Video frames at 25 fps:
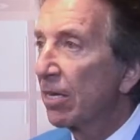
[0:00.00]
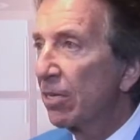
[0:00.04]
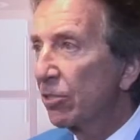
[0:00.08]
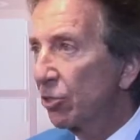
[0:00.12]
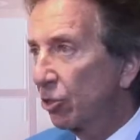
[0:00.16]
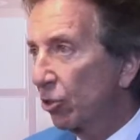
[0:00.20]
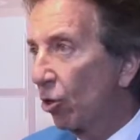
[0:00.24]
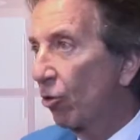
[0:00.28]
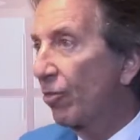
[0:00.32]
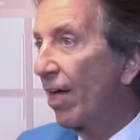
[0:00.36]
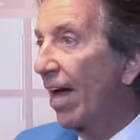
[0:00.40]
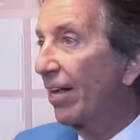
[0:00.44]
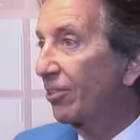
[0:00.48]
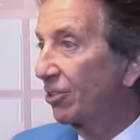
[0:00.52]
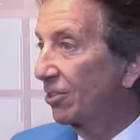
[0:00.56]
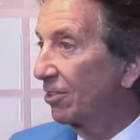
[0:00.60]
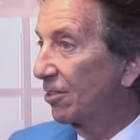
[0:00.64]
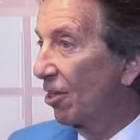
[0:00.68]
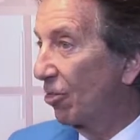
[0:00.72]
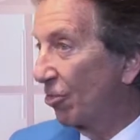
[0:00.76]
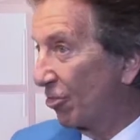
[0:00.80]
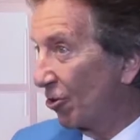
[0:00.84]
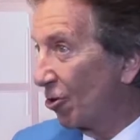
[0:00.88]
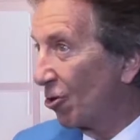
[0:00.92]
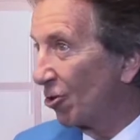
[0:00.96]
So that's
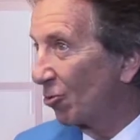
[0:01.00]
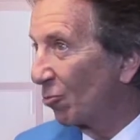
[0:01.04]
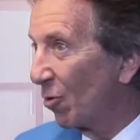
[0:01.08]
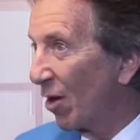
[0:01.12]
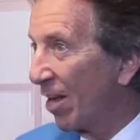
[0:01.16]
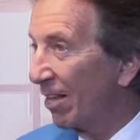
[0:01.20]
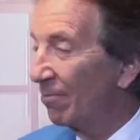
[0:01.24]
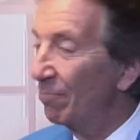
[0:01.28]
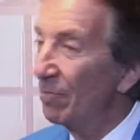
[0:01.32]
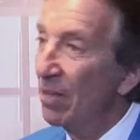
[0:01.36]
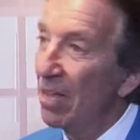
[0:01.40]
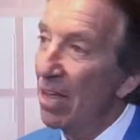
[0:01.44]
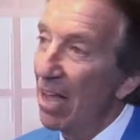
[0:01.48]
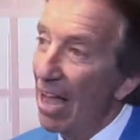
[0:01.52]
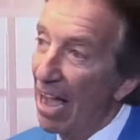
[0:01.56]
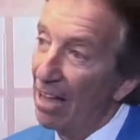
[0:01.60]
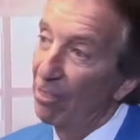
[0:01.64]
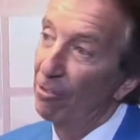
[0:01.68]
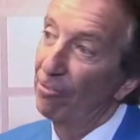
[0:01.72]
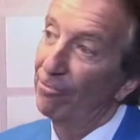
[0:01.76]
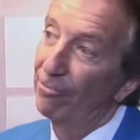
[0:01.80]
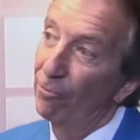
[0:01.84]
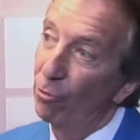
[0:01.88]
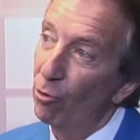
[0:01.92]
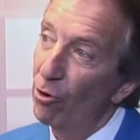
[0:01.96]
the third win.
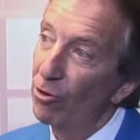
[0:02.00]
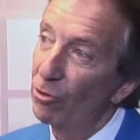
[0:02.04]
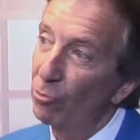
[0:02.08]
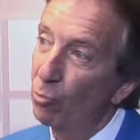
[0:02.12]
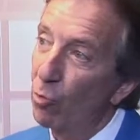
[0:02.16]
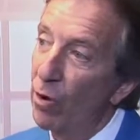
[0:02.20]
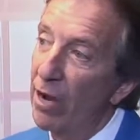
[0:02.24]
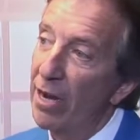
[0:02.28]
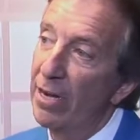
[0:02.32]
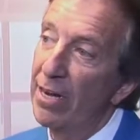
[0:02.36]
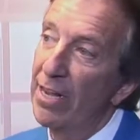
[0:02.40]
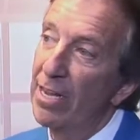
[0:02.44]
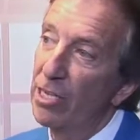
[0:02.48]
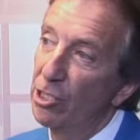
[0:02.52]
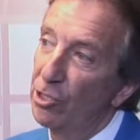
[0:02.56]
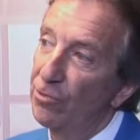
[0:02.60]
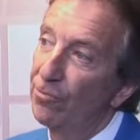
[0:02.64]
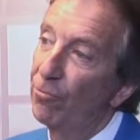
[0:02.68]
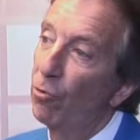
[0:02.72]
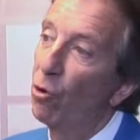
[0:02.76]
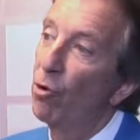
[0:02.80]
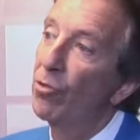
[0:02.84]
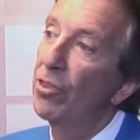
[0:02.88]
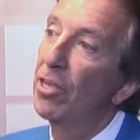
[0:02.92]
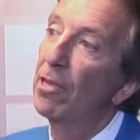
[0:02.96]
And the fourth win is
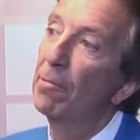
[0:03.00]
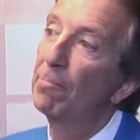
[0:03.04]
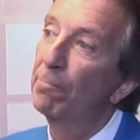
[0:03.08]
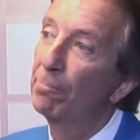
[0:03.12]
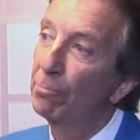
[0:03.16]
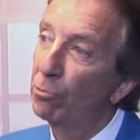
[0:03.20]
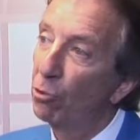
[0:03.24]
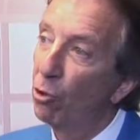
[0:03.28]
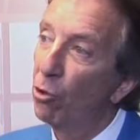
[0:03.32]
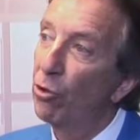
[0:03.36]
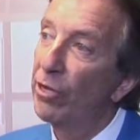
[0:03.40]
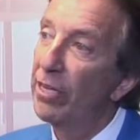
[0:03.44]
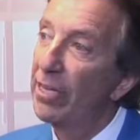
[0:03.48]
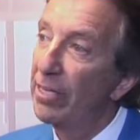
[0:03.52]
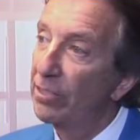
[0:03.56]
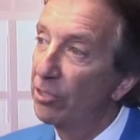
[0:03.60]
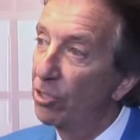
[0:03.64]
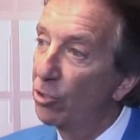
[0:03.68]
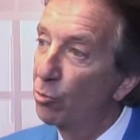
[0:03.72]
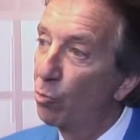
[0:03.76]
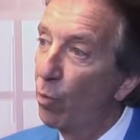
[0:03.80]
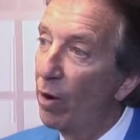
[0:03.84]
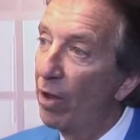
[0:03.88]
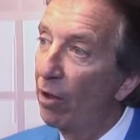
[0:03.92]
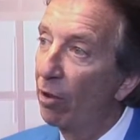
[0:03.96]
for the employees
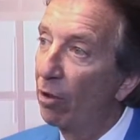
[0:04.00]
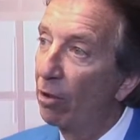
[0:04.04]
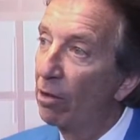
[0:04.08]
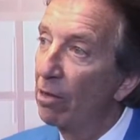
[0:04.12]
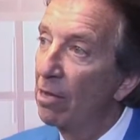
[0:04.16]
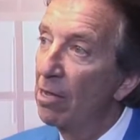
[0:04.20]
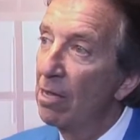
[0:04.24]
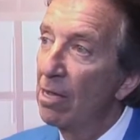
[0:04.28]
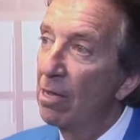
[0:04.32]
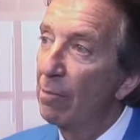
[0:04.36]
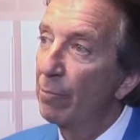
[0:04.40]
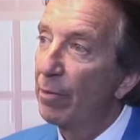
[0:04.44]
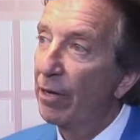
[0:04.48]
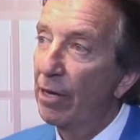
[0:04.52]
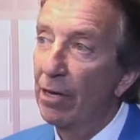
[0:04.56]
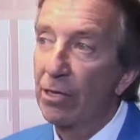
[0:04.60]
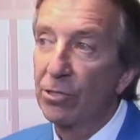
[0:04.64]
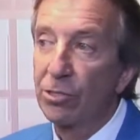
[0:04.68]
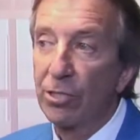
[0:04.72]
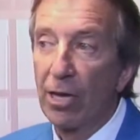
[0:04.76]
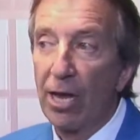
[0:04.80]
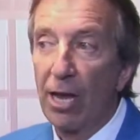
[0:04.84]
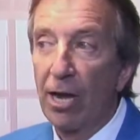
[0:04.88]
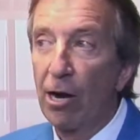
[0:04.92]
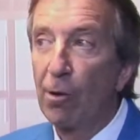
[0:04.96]
as well,
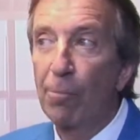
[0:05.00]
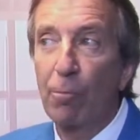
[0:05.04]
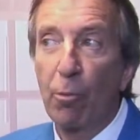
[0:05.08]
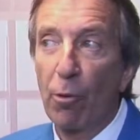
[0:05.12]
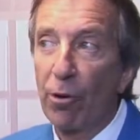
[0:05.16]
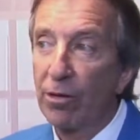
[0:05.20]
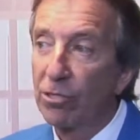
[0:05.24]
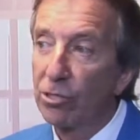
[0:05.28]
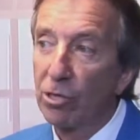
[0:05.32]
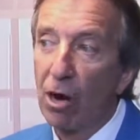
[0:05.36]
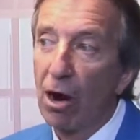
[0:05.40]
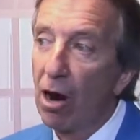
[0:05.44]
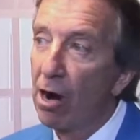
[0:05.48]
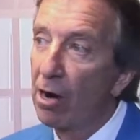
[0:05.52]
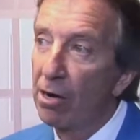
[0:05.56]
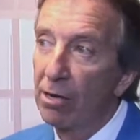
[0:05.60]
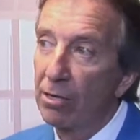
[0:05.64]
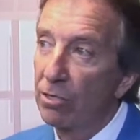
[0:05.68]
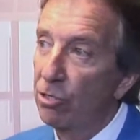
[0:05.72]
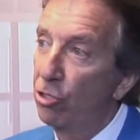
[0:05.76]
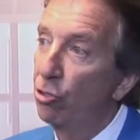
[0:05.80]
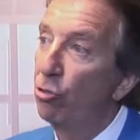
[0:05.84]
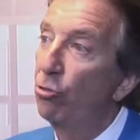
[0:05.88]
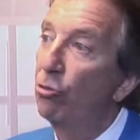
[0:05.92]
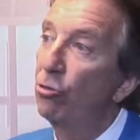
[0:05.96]
because airports are
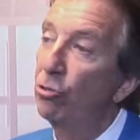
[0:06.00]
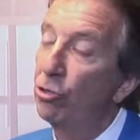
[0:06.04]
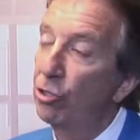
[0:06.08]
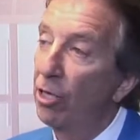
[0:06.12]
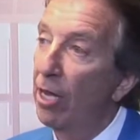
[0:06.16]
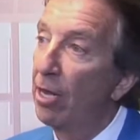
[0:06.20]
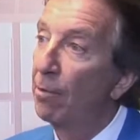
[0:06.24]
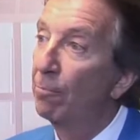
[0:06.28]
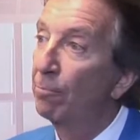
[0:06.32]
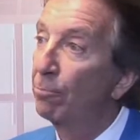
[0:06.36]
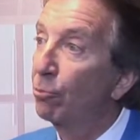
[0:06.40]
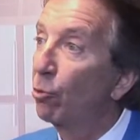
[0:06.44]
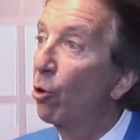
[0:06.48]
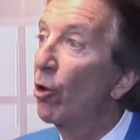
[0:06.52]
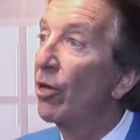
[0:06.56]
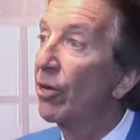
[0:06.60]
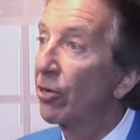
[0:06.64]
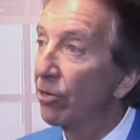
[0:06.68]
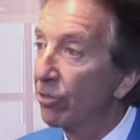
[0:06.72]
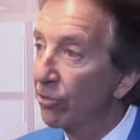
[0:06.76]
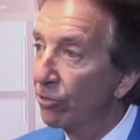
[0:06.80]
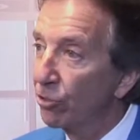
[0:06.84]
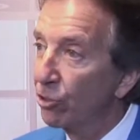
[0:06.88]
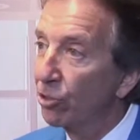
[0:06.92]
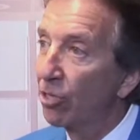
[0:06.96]
huge
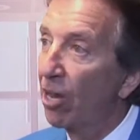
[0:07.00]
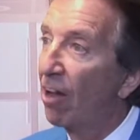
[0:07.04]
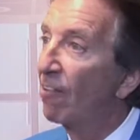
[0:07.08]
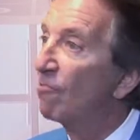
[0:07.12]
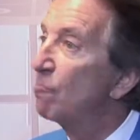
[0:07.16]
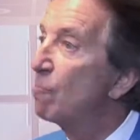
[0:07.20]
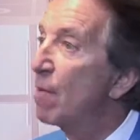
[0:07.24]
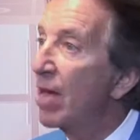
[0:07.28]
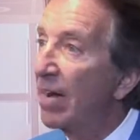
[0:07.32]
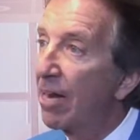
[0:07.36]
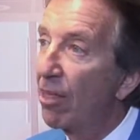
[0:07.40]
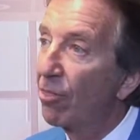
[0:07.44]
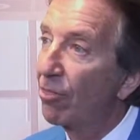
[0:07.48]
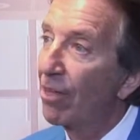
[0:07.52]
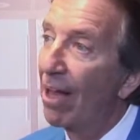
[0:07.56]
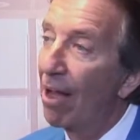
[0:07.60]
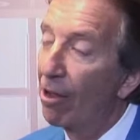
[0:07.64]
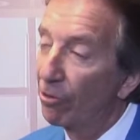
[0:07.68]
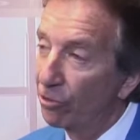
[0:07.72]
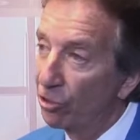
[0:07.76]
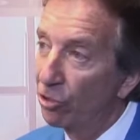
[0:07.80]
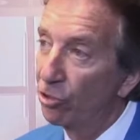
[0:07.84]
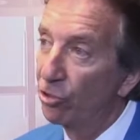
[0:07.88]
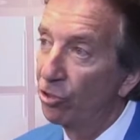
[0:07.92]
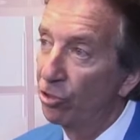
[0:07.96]
employers of many
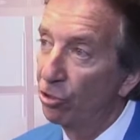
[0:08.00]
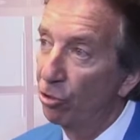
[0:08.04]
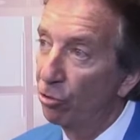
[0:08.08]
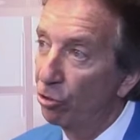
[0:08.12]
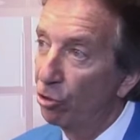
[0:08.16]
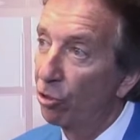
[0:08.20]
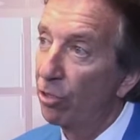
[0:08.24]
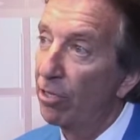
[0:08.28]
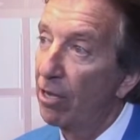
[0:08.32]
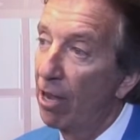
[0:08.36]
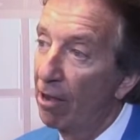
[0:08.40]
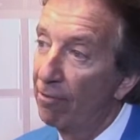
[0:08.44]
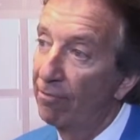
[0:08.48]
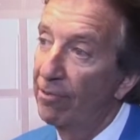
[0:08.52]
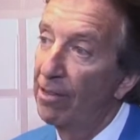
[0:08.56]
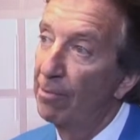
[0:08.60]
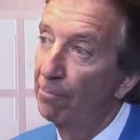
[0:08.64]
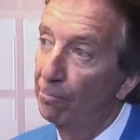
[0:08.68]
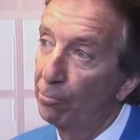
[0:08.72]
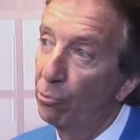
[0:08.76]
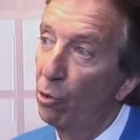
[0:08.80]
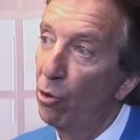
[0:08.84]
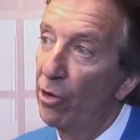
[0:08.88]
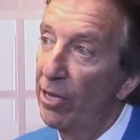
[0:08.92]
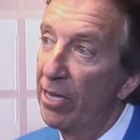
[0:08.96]
thousands, usually, of
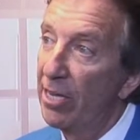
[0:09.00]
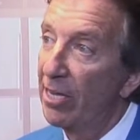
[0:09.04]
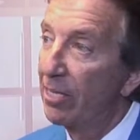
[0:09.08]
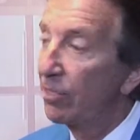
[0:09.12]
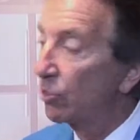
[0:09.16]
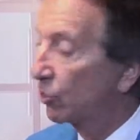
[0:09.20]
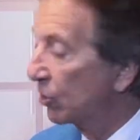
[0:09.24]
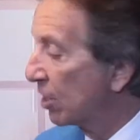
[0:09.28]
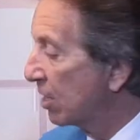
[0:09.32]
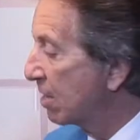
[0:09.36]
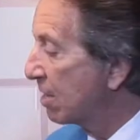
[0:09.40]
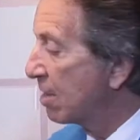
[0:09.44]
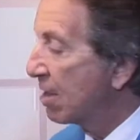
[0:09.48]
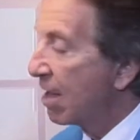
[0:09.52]
employees.